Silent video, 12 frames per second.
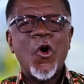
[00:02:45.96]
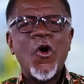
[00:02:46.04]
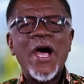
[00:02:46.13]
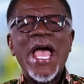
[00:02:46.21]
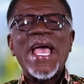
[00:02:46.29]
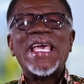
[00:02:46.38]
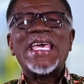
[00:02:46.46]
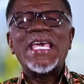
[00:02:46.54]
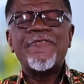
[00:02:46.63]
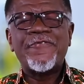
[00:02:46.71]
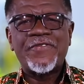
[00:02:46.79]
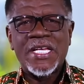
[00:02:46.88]
or a
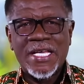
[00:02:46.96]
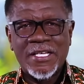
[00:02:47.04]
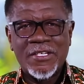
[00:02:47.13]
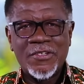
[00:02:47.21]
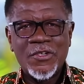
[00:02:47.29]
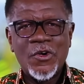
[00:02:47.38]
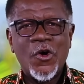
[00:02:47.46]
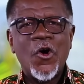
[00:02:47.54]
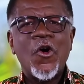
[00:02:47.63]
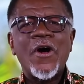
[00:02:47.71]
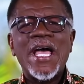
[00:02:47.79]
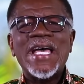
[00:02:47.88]
gifting,
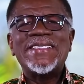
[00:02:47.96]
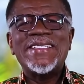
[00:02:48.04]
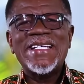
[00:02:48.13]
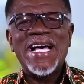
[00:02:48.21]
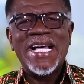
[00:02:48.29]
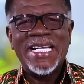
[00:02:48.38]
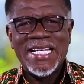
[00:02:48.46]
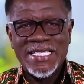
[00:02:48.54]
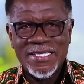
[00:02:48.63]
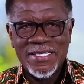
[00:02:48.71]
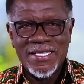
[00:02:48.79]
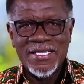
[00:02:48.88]
or a
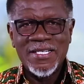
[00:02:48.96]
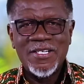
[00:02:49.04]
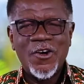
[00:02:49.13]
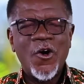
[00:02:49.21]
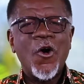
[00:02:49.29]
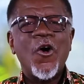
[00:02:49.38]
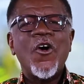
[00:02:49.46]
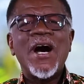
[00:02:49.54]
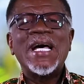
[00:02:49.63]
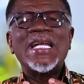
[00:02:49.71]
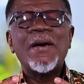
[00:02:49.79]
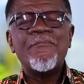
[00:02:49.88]
talent,
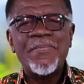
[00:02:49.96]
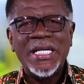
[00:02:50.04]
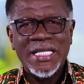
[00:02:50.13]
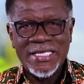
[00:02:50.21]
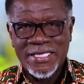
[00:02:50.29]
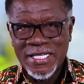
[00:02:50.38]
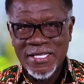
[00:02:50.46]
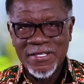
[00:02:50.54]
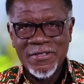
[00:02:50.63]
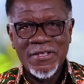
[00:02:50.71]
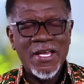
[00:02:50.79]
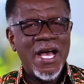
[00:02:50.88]
or an ability.
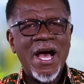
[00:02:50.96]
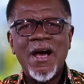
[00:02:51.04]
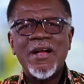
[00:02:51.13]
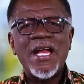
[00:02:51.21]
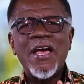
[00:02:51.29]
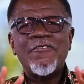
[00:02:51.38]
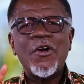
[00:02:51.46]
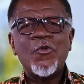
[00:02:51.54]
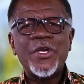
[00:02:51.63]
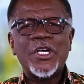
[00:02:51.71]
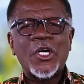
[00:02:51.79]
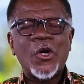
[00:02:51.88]
However
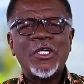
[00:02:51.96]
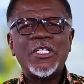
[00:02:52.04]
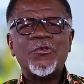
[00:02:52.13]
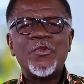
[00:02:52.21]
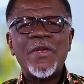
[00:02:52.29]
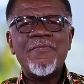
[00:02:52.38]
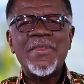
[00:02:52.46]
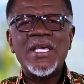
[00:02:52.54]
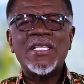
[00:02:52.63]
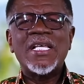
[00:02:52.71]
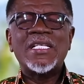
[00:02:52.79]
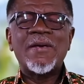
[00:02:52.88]
we call it, we
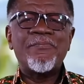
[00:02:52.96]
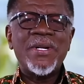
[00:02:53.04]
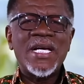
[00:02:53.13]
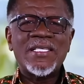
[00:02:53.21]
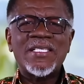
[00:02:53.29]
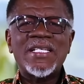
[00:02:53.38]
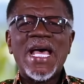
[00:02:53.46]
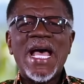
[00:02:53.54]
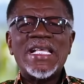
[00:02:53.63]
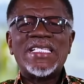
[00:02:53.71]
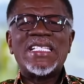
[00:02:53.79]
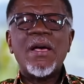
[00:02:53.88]
mean that the person
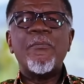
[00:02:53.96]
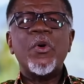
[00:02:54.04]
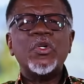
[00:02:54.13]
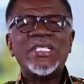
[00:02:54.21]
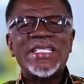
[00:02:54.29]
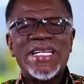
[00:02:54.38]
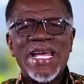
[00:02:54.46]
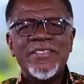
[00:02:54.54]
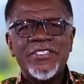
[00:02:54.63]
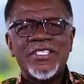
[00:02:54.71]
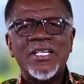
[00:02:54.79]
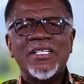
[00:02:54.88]
has the
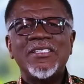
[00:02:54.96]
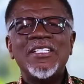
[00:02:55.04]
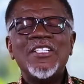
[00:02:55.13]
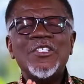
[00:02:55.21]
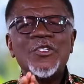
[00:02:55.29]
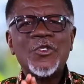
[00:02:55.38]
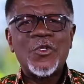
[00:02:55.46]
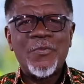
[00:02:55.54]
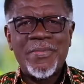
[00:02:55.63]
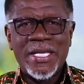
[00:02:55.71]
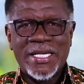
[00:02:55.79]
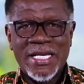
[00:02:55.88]
potential
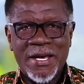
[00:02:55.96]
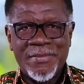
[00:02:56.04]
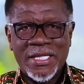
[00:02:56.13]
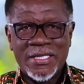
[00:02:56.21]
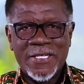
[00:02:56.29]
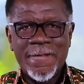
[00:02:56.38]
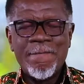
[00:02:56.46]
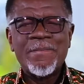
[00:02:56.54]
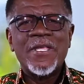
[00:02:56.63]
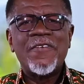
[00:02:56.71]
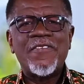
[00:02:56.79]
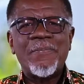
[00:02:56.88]
to become it.
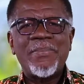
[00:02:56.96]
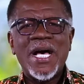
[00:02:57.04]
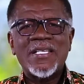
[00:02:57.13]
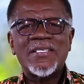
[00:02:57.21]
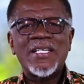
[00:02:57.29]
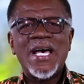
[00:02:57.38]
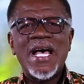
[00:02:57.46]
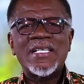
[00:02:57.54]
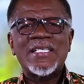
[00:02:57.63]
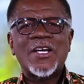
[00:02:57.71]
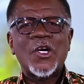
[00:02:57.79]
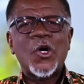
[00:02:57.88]
If a pastor
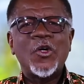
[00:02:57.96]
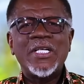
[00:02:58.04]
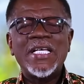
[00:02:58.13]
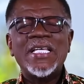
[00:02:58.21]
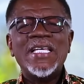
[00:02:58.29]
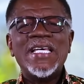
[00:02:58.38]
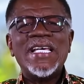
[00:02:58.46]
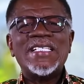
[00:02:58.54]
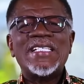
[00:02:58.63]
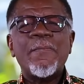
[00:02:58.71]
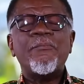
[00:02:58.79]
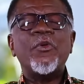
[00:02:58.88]
has a calling,
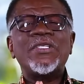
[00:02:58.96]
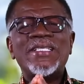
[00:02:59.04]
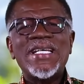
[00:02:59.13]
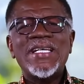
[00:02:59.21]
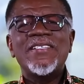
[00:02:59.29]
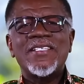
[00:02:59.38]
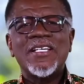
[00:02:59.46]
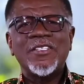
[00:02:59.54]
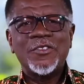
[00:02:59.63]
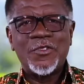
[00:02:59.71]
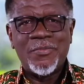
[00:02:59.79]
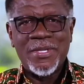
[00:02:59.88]
it's the
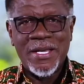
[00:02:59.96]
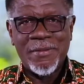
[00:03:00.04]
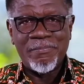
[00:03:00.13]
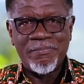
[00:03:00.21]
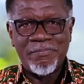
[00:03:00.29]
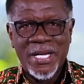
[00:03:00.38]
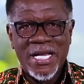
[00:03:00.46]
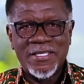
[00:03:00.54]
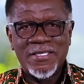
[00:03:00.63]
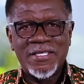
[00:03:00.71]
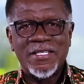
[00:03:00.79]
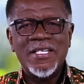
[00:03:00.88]
potential to a
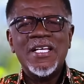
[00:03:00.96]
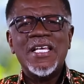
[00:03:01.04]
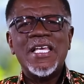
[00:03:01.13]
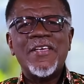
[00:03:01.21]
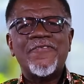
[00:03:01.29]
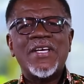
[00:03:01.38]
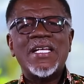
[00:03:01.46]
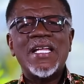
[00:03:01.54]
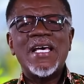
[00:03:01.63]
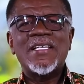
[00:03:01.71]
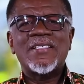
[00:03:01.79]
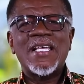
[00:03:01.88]
pastor. If a
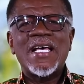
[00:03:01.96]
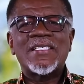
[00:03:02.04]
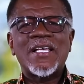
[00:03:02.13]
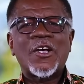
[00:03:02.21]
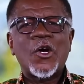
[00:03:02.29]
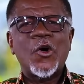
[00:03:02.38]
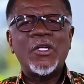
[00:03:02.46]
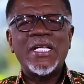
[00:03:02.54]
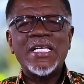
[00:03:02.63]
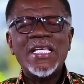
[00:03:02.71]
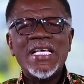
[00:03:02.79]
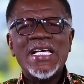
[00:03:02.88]
nurse has a
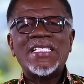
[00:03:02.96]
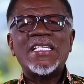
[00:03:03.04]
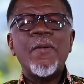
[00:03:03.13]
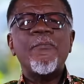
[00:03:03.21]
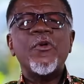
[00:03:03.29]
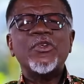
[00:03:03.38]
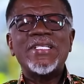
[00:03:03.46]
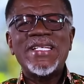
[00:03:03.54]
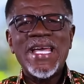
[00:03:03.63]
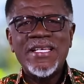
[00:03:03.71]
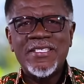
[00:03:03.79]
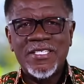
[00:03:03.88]
calling, it's the
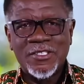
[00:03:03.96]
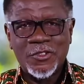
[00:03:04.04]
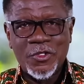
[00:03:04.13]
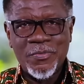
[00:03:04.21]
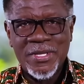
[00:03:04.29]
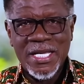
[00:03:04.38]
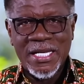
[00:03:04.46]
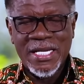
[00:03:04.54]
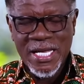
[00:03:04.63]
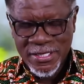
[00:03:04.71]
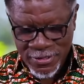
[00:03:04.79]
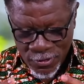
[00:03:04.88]
potential to be a
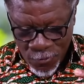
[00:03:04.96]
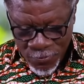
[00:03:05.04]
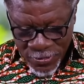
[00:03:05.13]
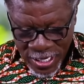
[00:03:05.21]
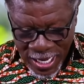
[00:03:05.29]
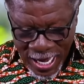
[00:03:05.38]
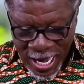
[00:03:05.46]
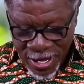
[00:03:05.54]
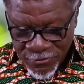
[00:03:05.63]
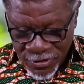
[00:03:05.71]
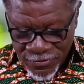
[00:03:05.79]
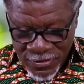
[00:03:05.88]
nurse. So
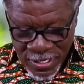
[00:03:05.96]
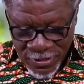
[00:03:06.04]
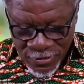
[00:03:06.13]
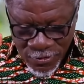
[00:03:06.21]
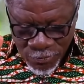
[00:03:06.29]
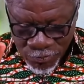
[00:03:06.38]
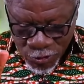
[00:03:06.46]
everything